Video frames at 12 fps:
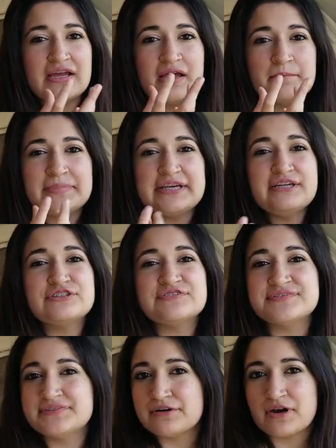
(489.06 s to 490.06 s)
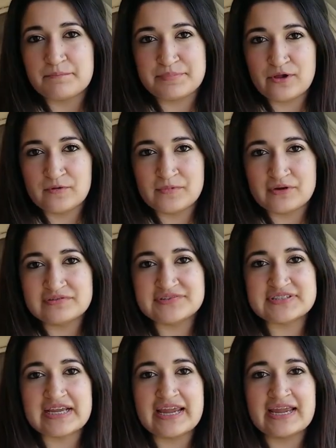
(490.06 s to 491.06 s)
peach syrup almost,
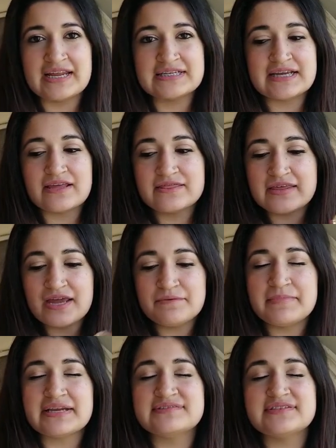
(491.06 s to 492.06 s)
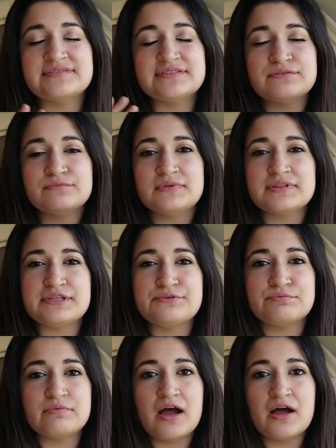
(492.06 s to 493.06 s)
and then mixes in with the
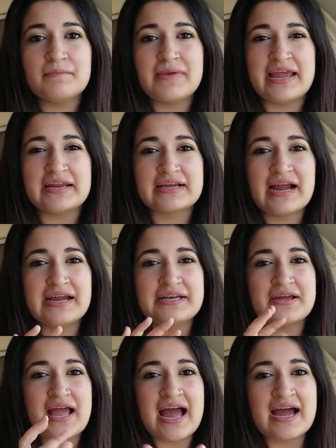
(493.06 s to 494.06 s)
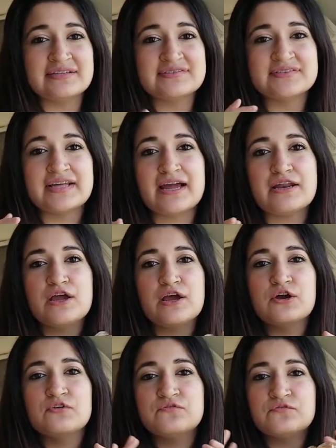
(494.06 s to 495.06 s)
rum and kind of adds that
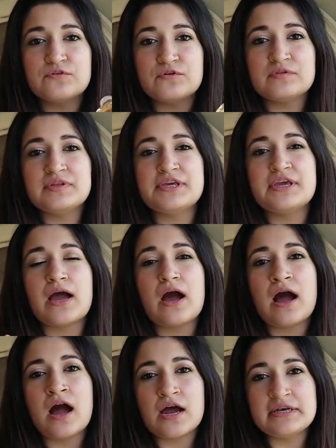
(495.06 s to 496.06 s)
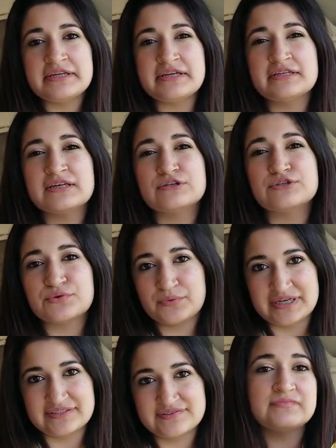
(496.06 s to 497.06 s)
fully honeyed
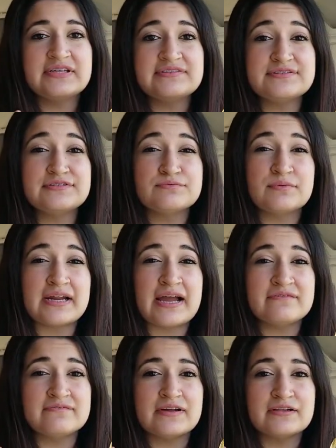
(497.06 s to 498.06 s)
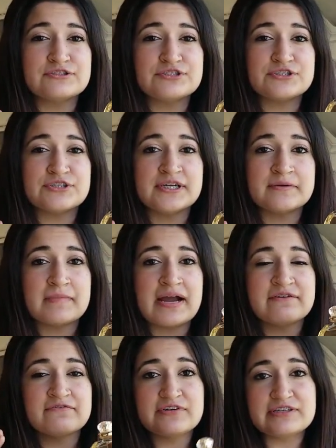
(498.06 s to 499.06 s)
twist. This is what I felt during my
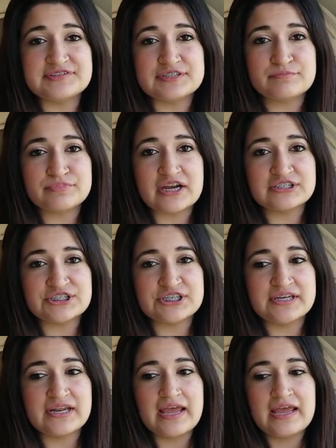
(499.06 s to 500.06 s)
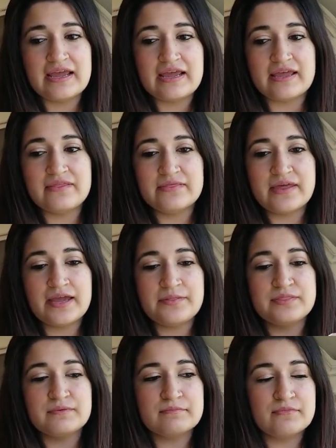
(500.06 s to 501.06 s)
first impression, and then
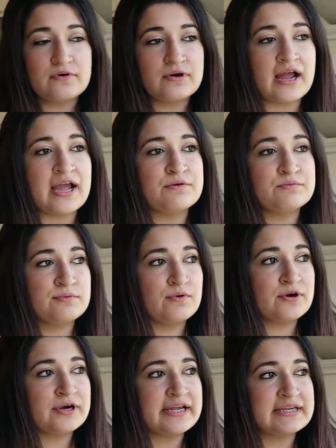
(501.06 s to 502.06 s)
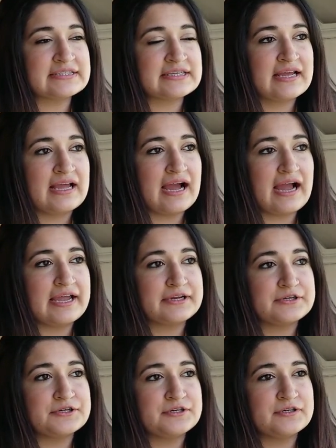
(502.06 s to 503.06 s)
the more I wore it, I
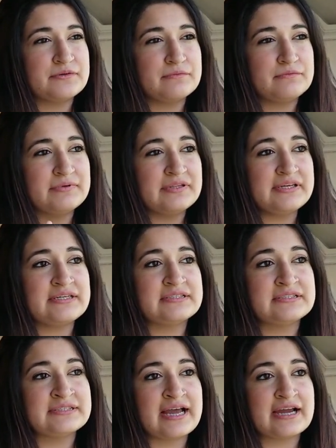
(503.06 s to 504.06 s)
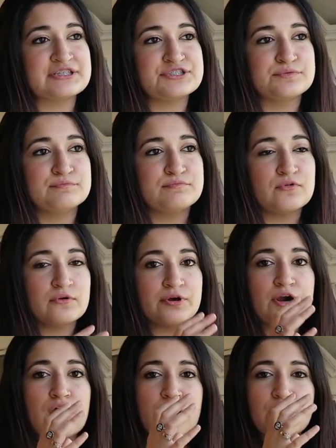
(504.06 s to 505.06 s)
could really detect
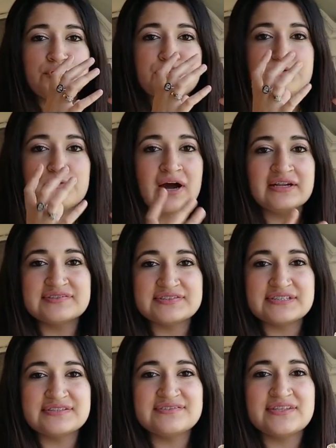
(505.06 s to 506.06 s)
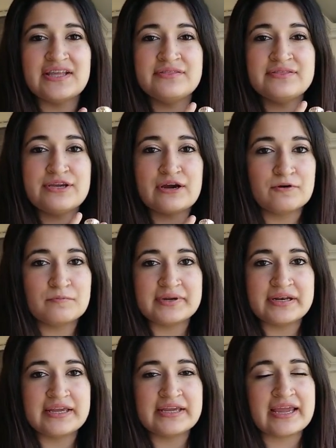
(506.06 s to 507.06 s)
more nuances in the
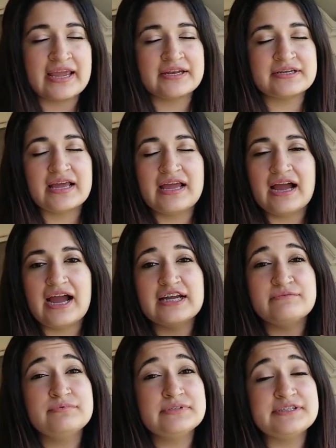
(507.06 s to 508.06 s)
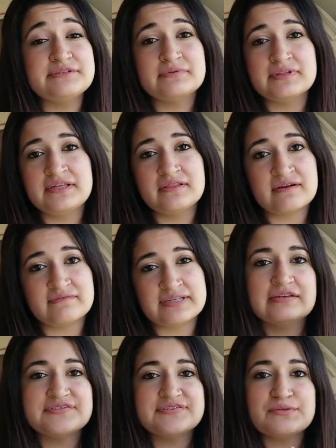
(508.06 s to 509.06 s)
opening, and I really love it.
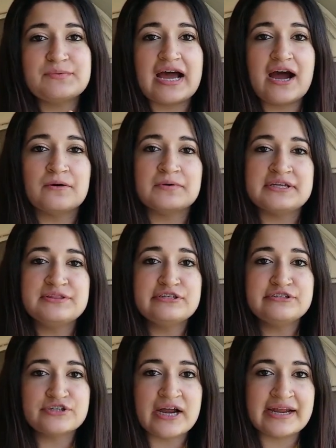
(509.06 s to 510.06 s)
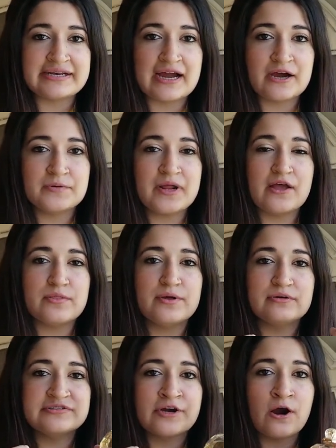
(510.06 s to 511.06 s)
So now in the dry down,
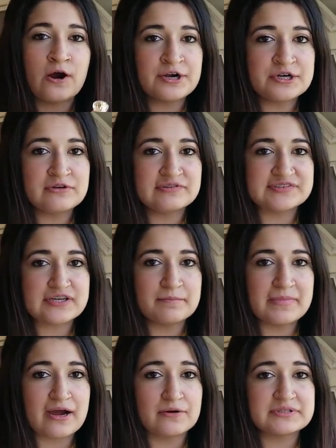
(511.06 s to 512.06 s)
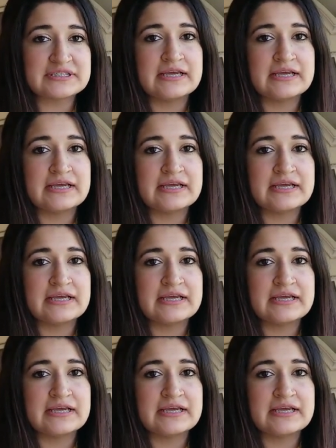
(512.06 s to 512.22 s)
those heart notes come out.